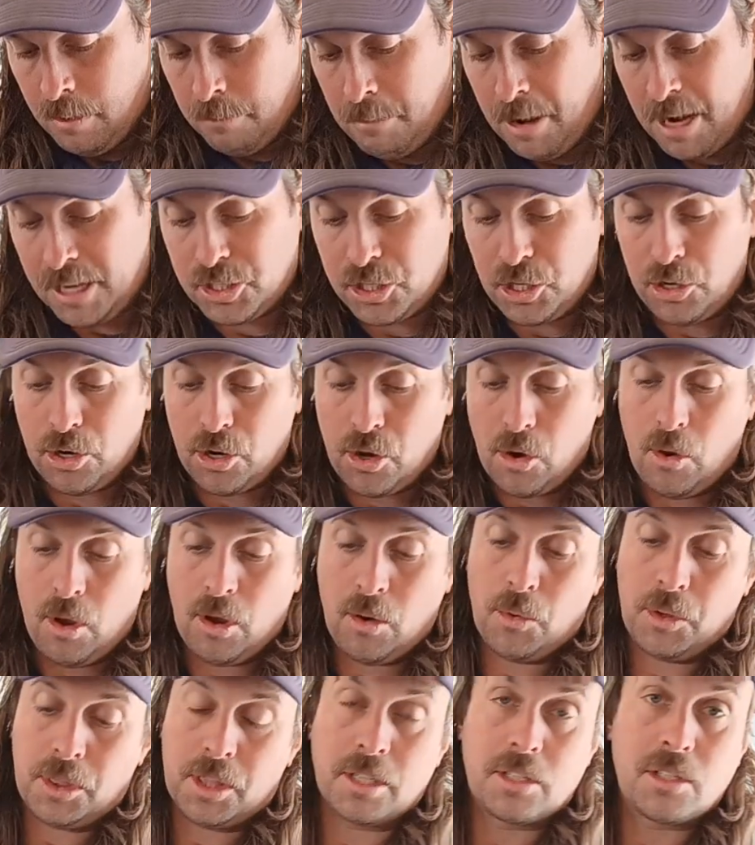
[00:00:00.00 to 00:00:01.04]
Make sure you're
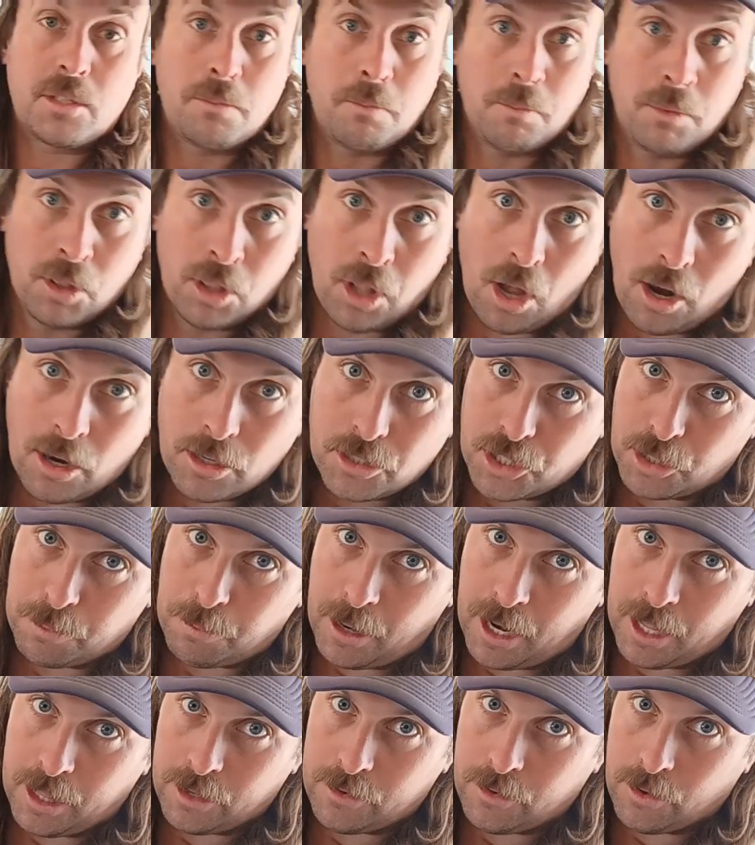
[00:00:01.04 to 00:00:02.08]
going with this larger
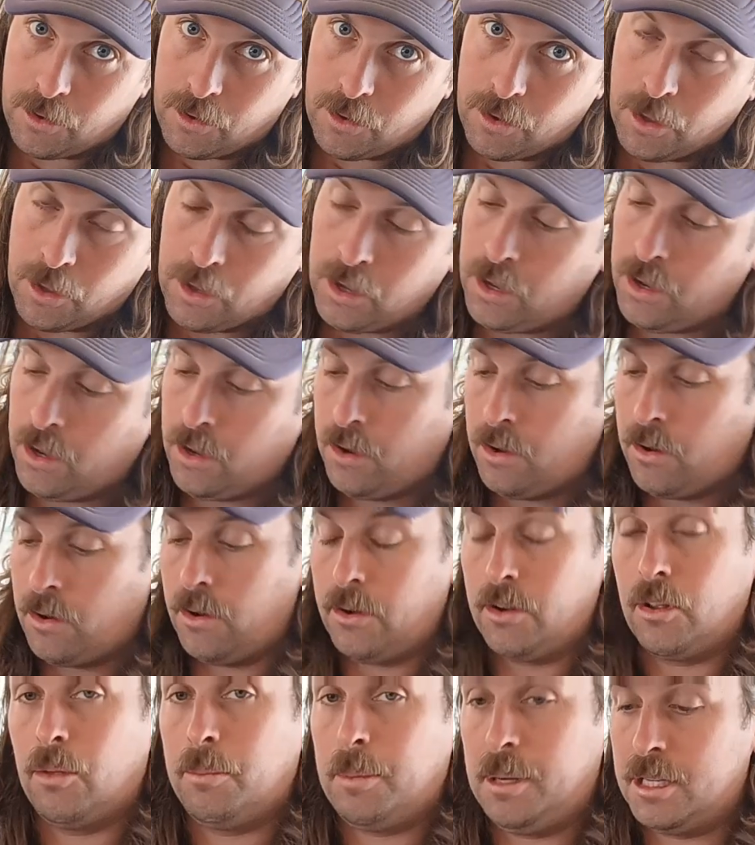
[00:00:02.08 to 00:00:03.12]
pilot hole
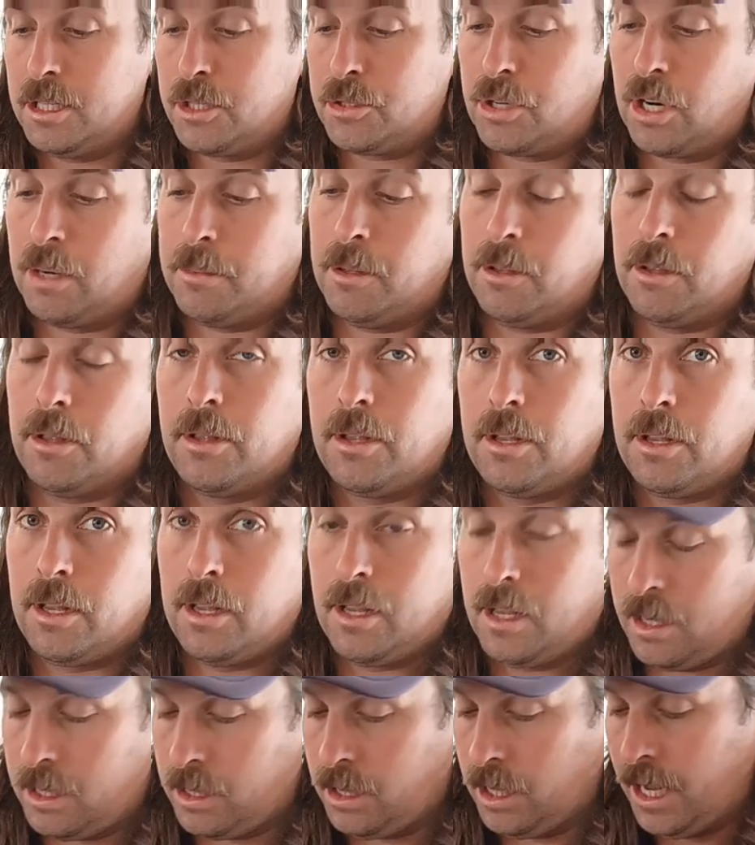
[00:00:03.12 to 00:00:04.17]
or you'll be in trouble
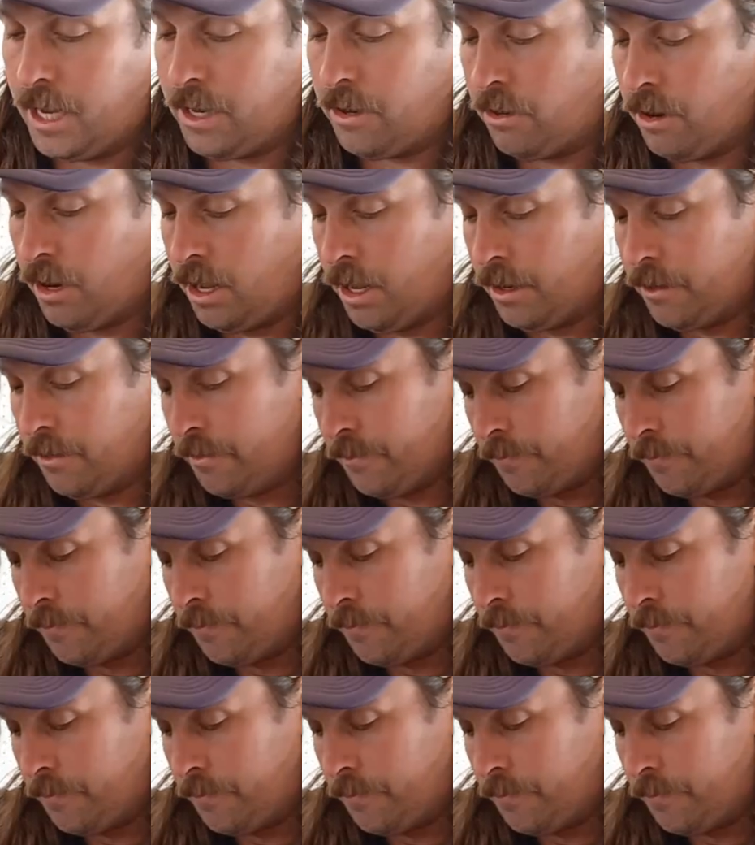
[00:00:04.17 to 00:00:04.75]
later on.